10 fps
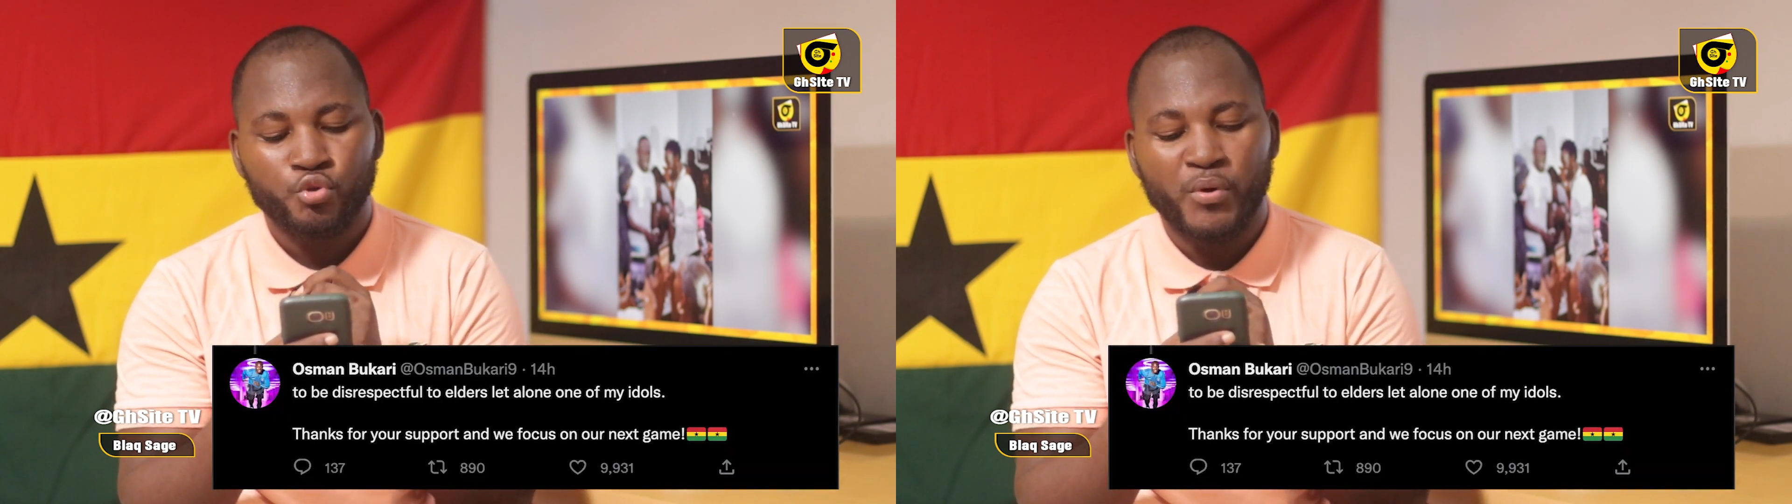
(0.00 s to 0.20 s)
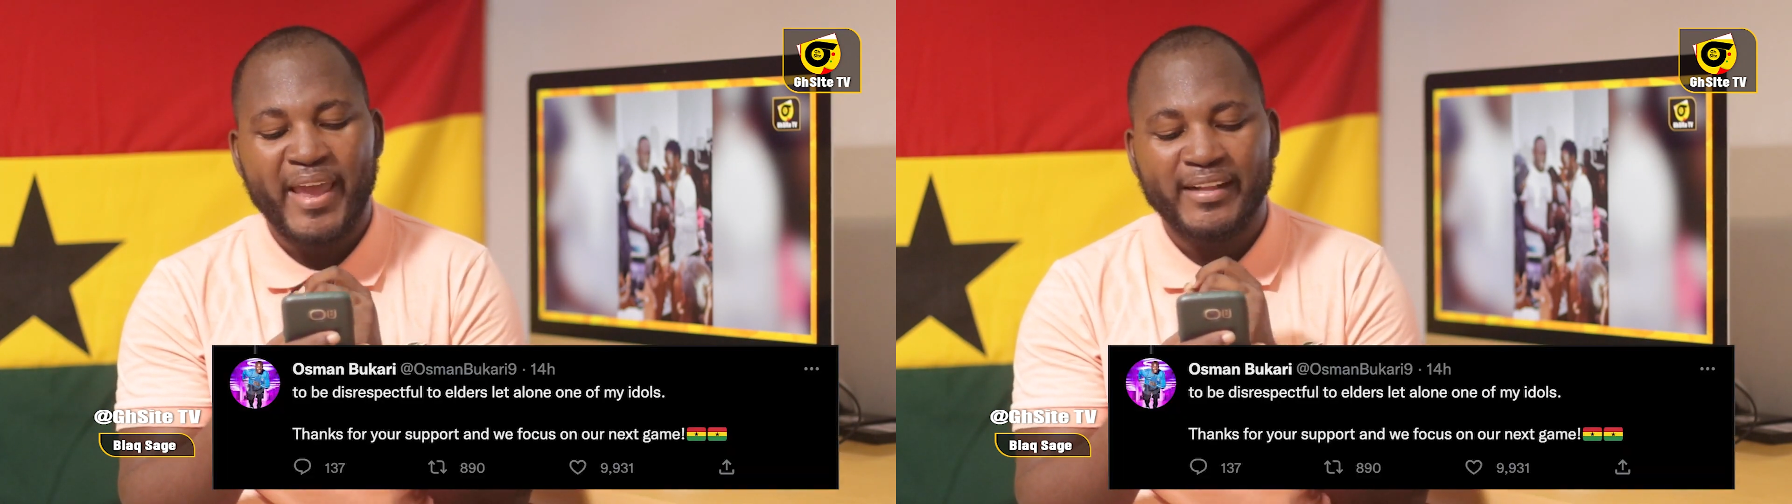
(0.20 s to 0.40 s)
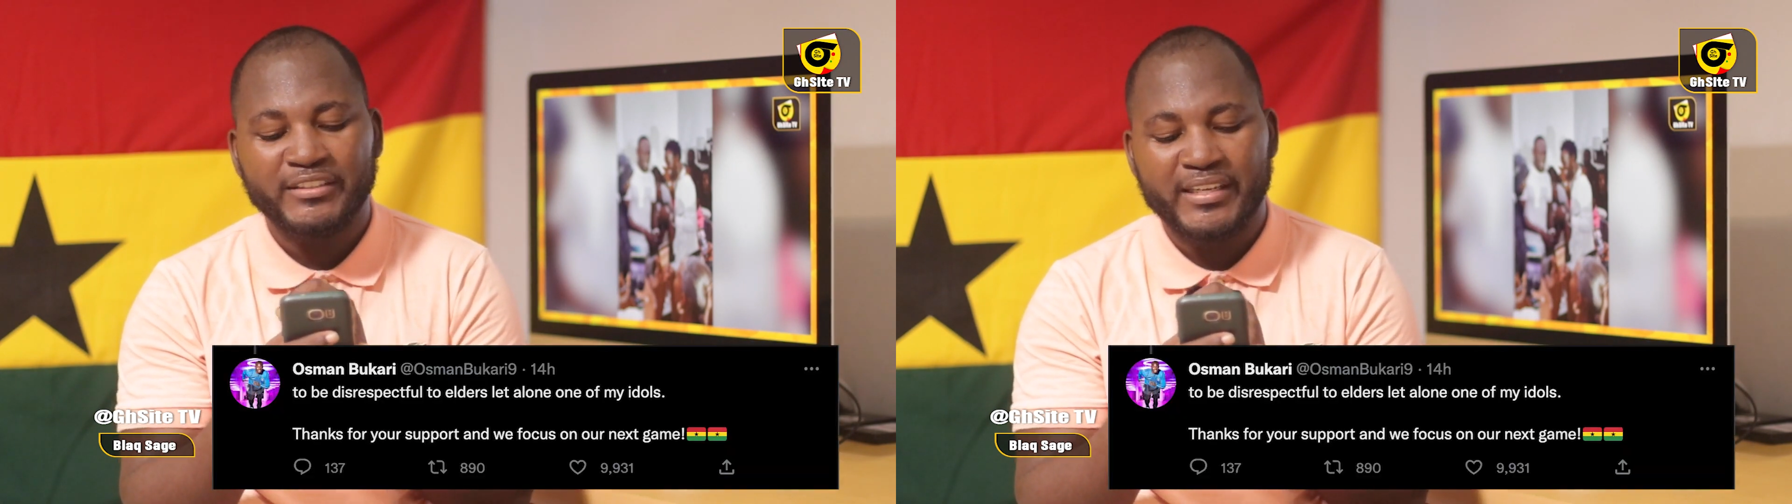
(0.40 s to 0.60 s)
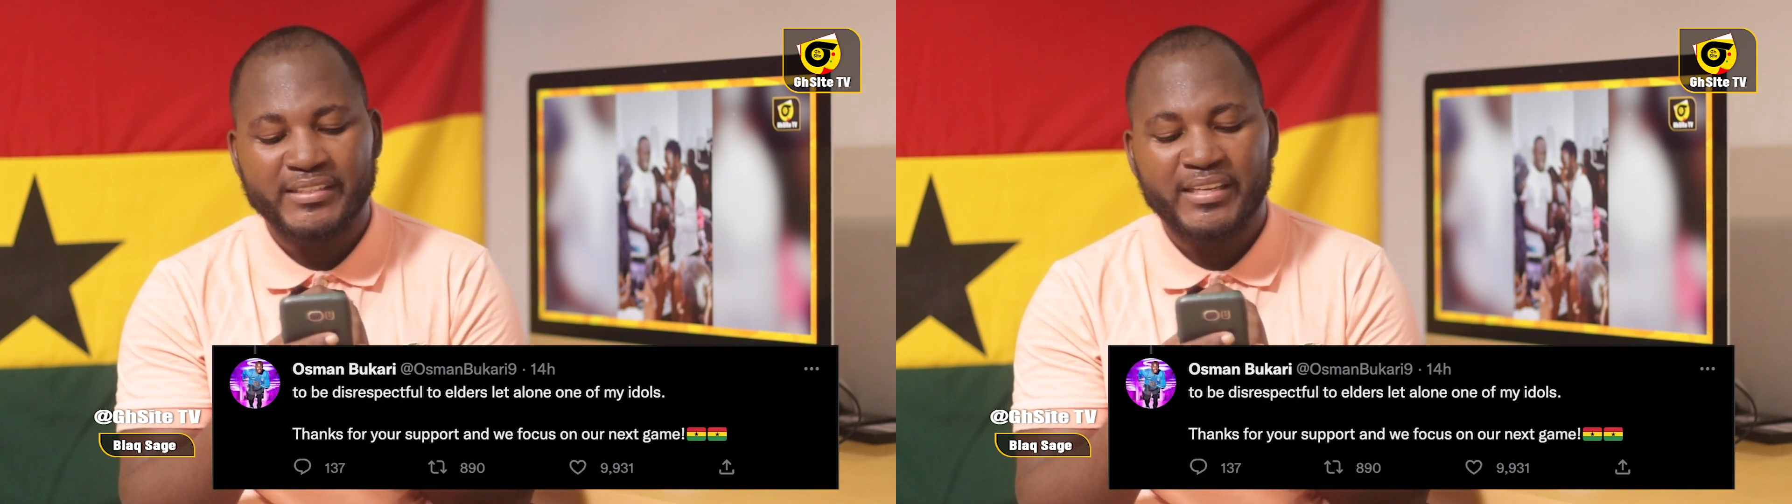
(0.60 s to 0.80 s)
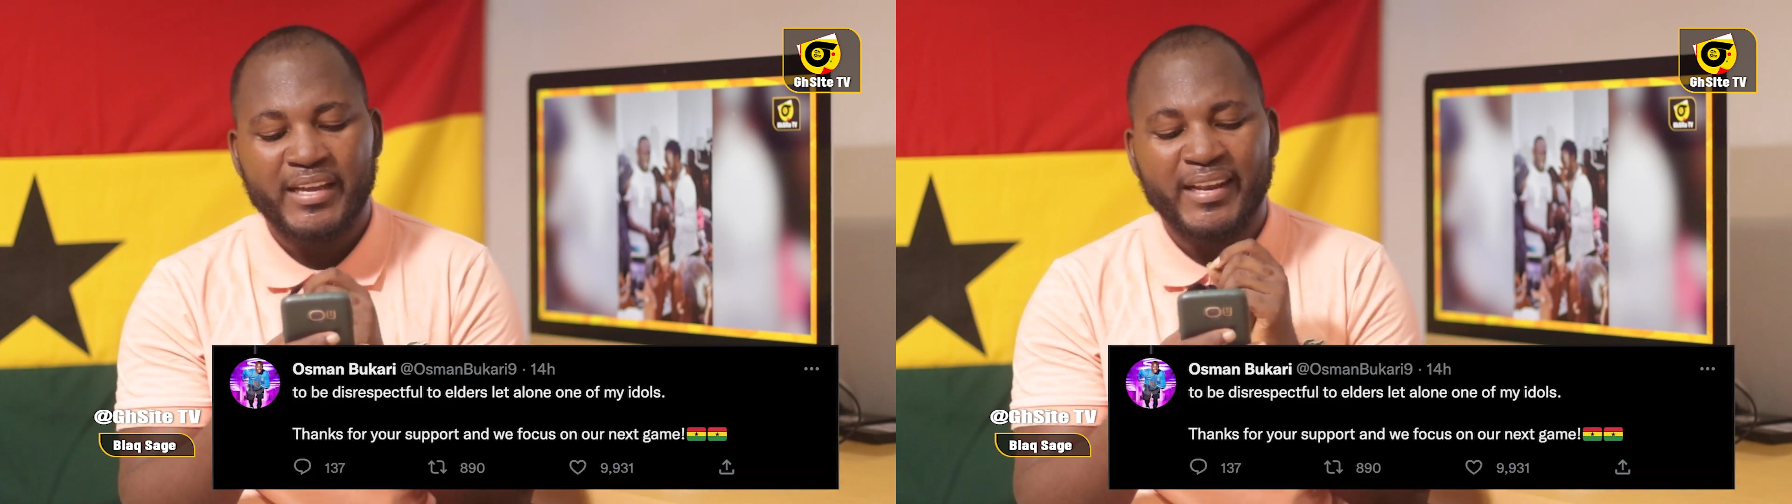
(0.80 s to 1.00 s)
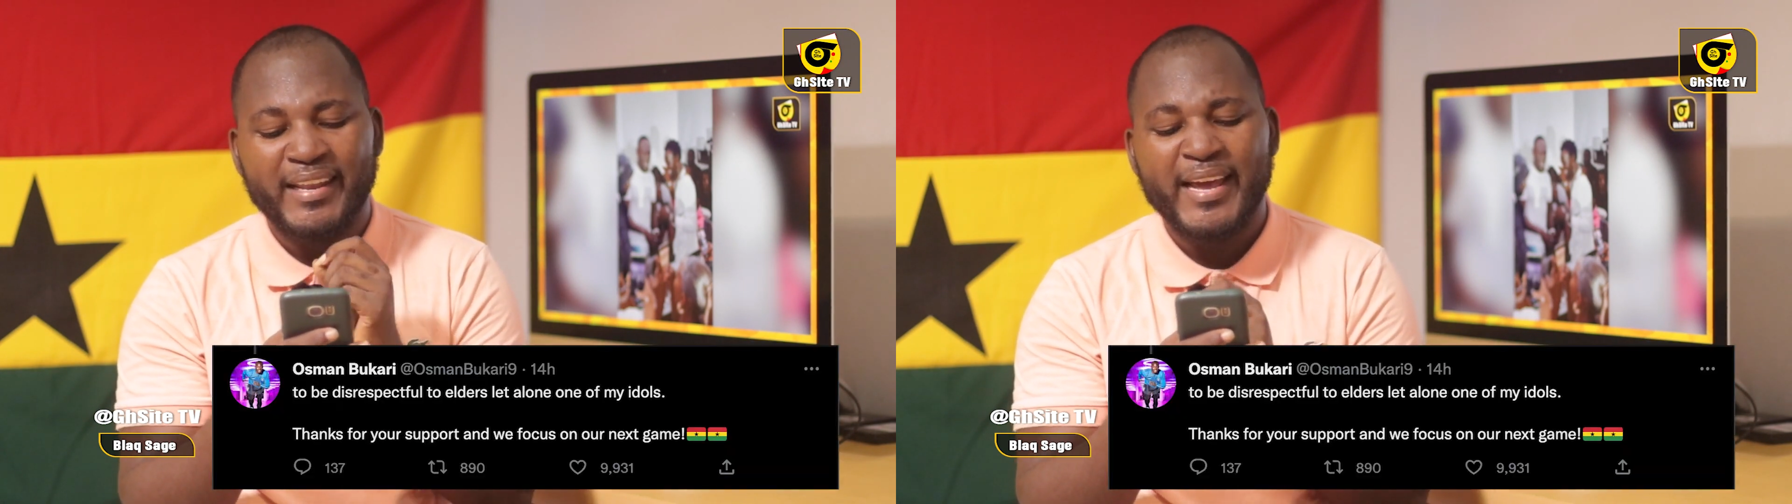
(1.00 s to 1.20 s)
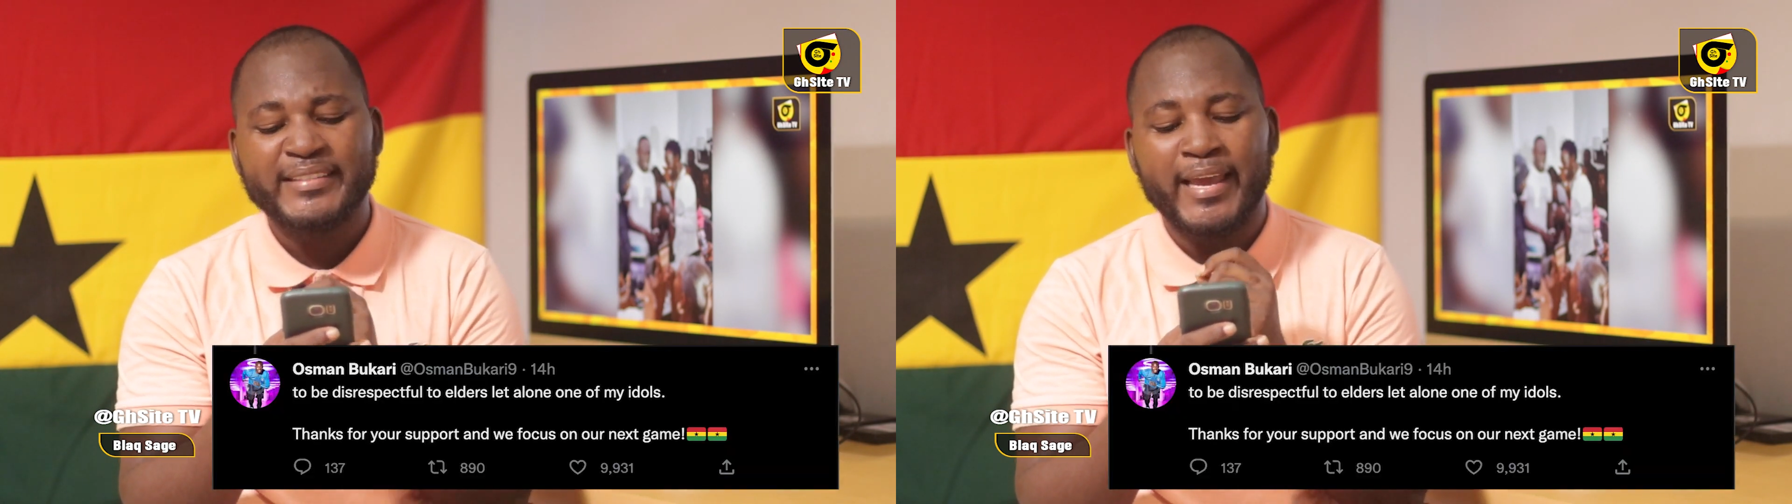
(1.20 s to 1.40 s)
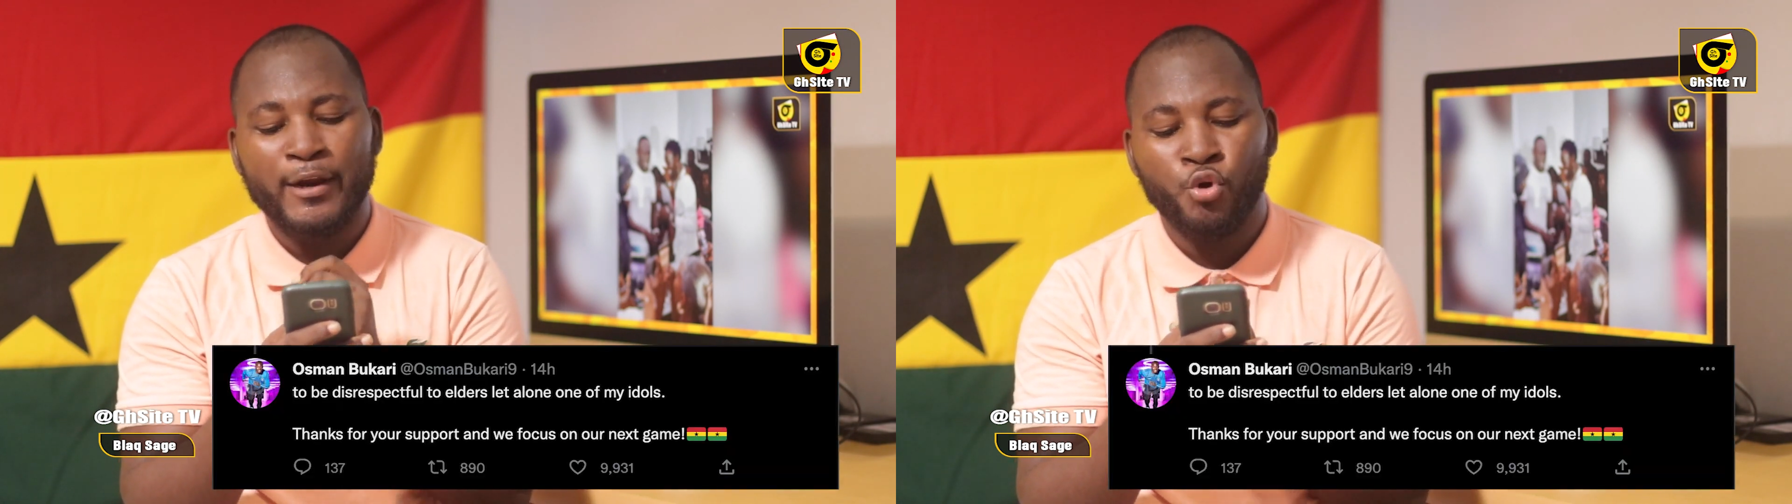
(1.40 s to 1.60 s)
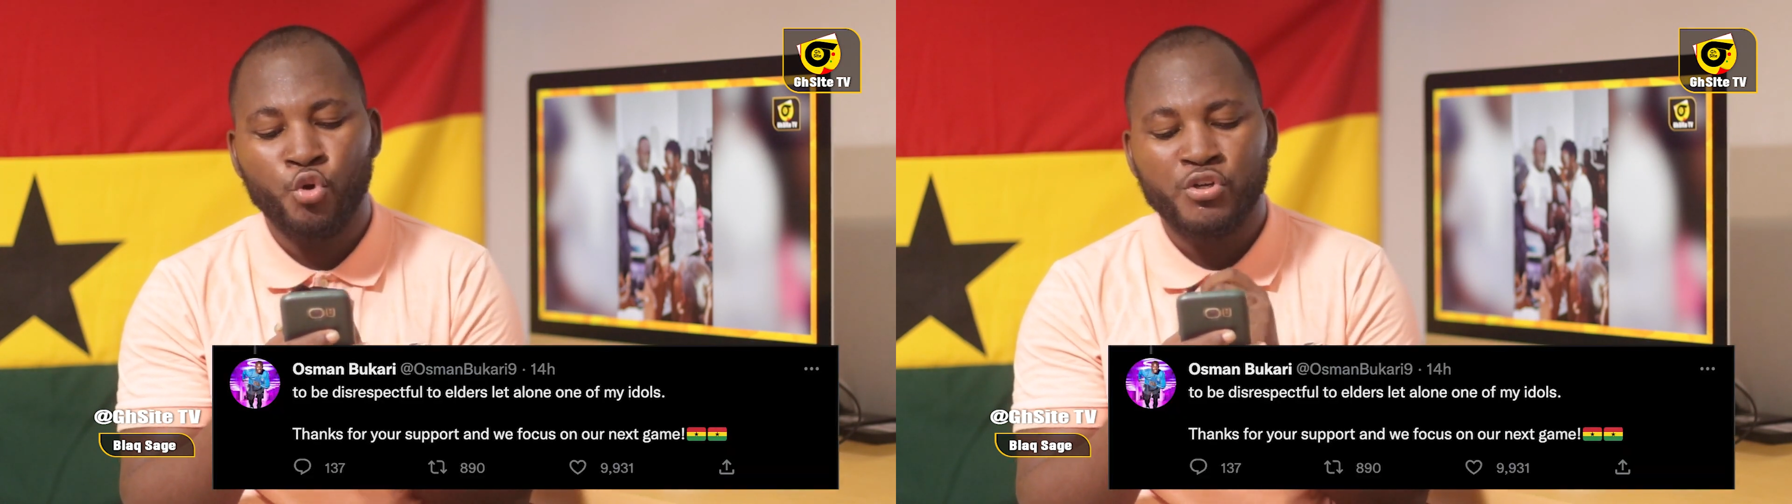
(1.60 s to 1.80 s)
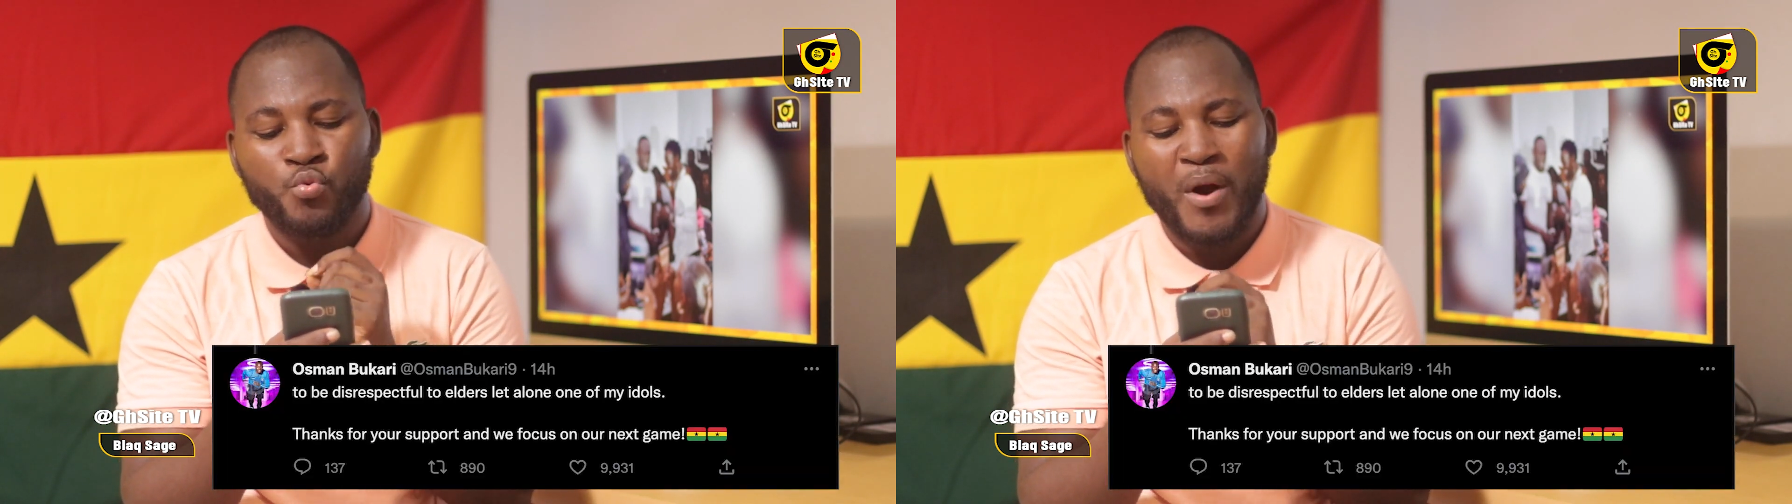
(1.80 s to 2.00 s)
to elders, let alone